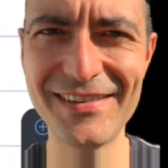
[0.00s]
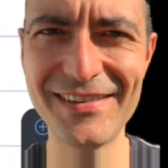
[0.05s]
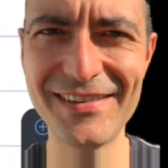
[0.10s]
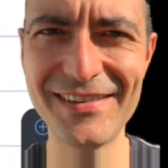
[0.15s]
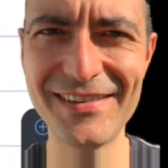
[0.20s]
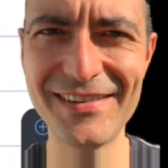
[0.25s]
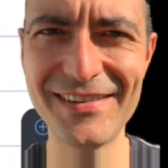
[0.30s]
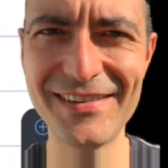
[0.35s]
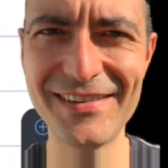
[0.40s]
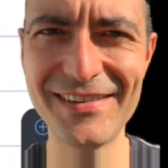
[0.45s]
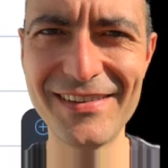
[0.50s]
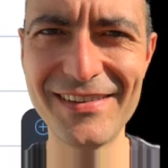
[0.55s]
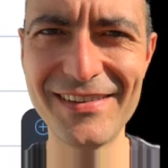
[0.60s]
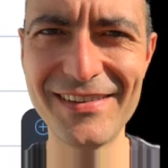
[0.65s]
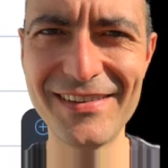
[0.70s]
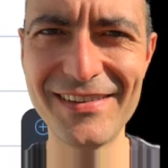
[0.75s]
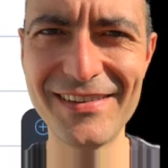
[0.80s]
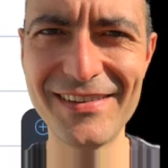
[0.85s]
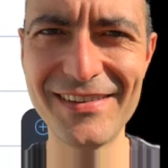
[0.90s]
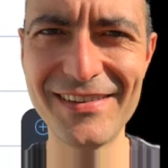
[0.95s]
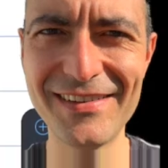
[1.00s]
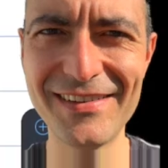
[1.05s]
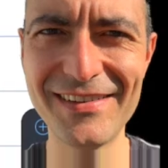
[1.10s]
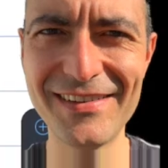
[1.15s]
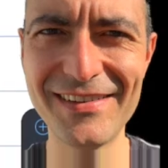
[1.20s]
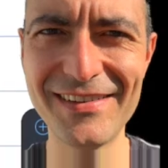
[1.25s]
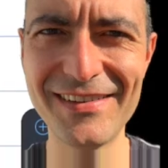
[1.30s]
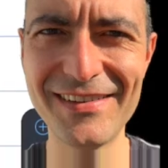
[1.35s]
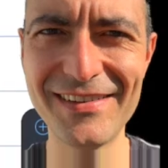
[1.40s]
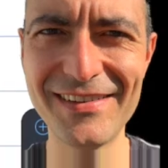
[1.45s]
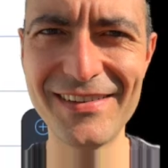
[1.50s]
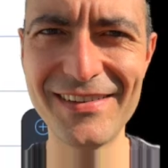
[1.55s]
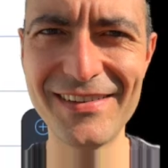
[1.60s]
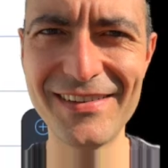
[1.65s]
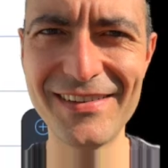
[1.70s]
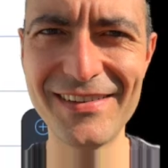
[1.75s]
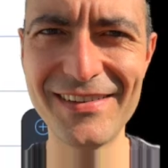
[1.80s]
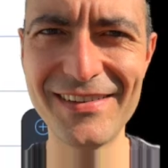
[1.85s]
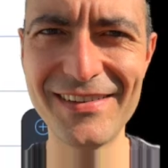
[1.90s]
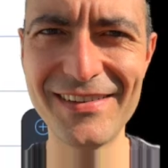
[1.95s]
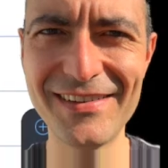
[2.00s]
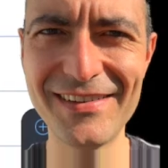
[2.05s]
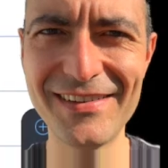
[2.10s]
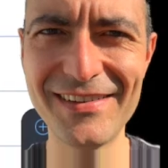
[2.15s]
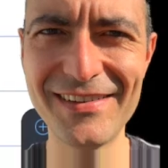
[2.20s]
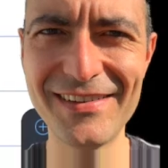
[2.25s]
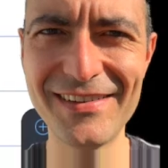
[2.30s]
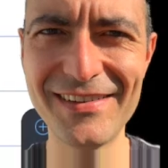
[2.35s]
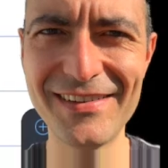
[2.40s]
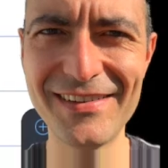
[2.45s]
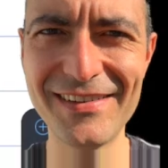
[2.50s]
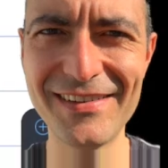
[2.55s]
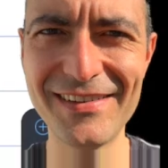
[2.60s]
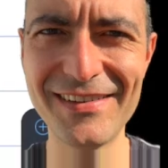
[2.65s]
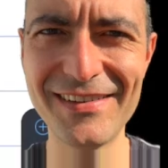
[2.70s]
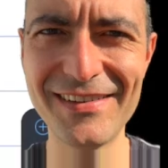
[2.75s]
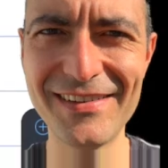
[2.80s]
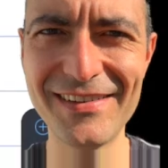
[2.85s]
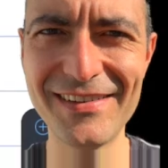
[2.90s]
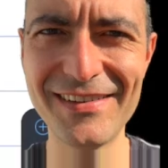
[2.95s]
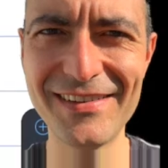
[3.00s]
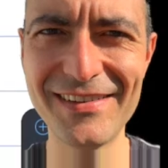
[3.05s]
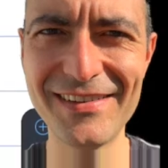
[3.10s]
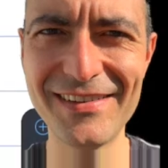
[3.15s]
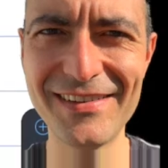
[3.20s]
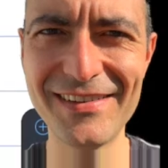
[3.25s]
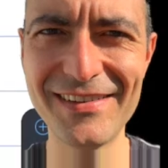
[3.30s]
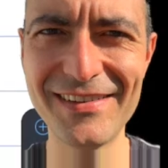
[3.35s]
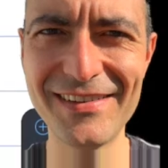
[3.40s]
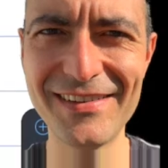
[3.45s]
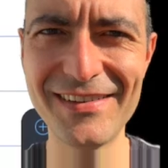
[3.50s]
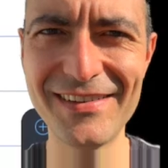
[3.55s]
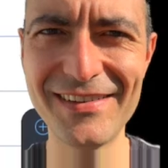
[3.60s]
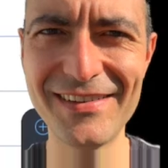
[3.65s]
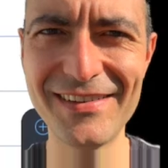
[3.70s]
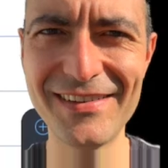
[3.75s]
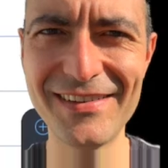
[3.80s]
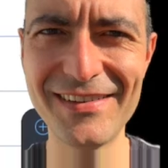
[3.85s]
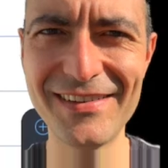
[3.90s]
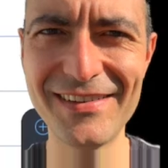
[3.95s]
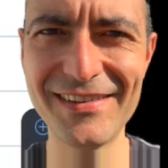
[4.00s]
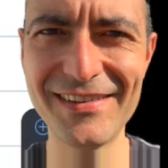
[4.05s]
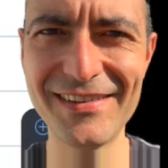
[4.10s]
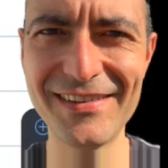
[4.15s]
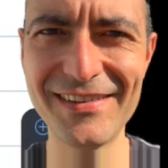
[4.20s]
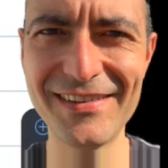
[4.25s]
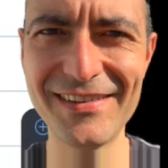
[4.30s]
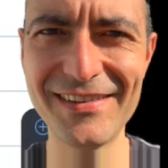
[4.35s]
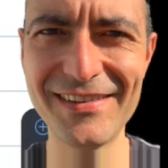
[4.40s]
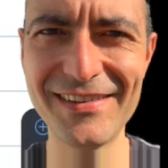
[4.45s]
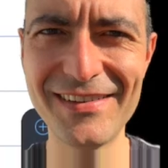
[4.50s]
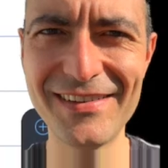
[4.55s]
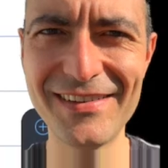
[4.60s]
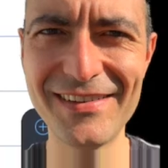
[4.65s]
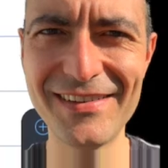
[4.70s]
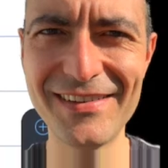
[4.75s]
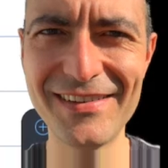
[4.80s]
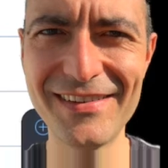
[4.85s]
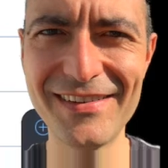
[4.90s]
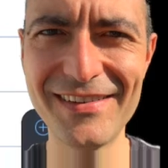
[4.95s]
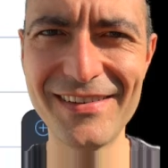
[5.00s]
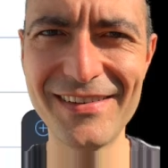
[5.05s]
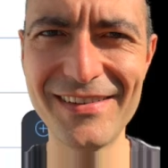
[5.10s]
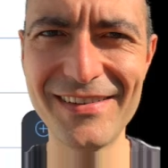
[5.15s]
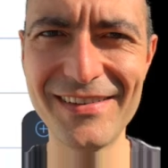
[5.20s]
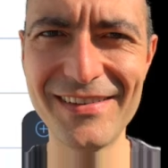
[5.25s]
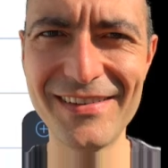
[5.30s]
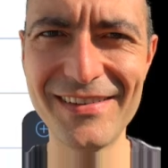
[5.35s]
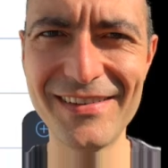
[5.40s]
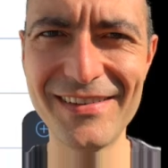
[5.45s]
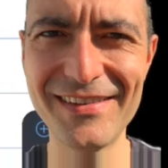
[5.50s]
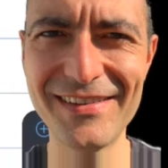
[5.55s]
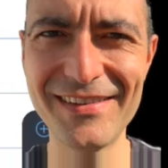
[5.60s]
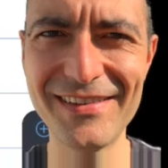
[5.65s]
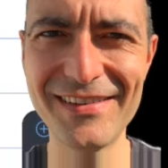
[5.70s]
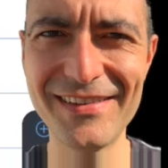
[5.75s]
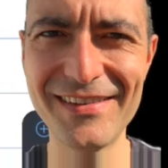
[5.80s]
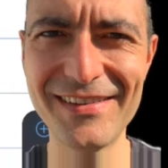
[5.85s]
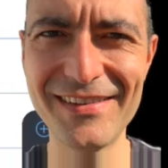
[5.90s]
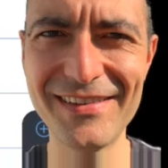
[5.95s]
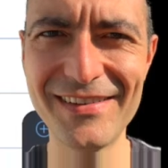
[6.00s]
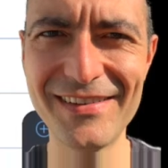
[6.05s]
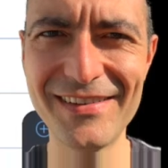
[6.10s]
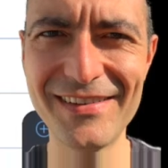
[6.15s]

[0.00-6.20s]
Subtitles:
The face doesn't move, so there is nothing to read.